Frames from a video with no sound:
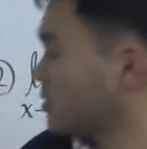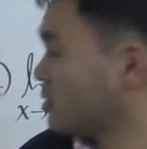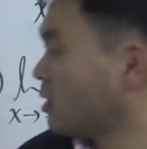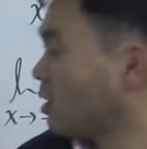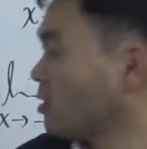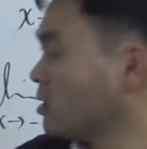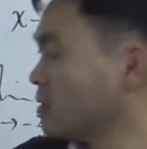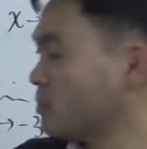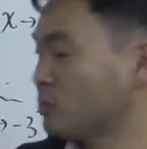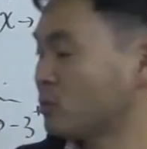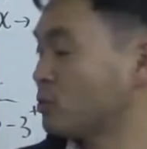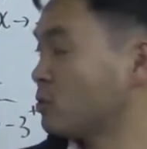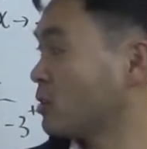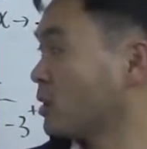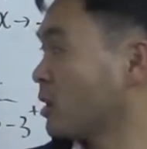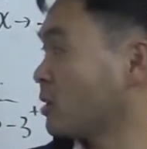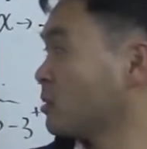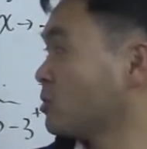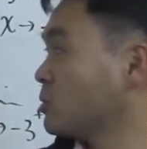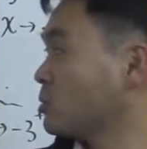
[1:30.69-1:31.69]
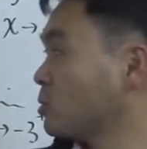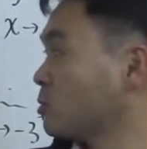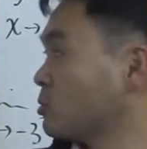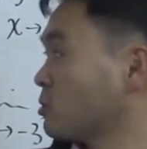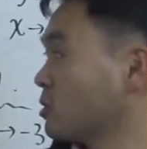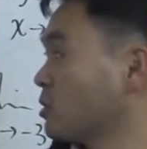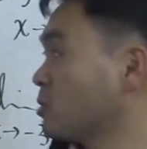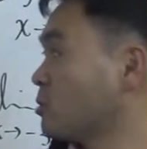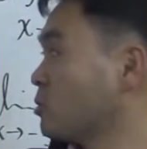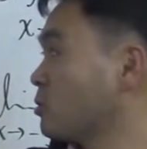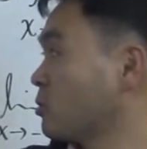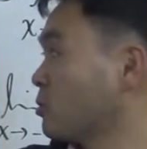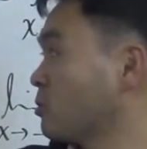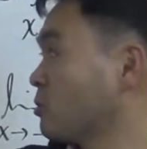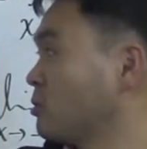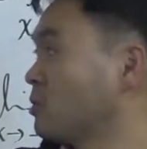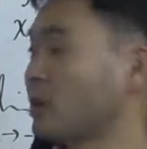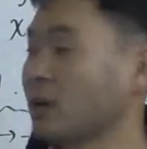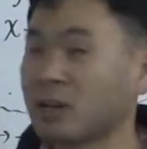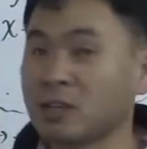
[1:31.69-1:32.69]
tell him to get closer and closer
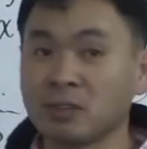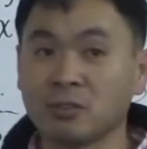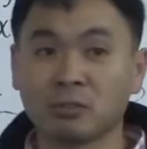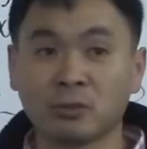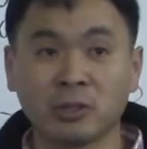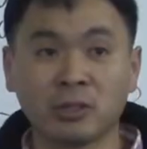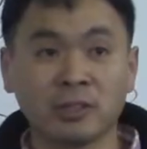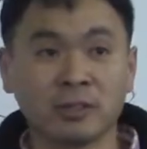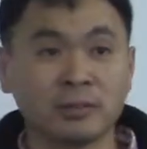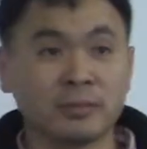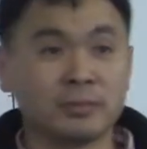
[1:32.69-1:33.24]
to -1?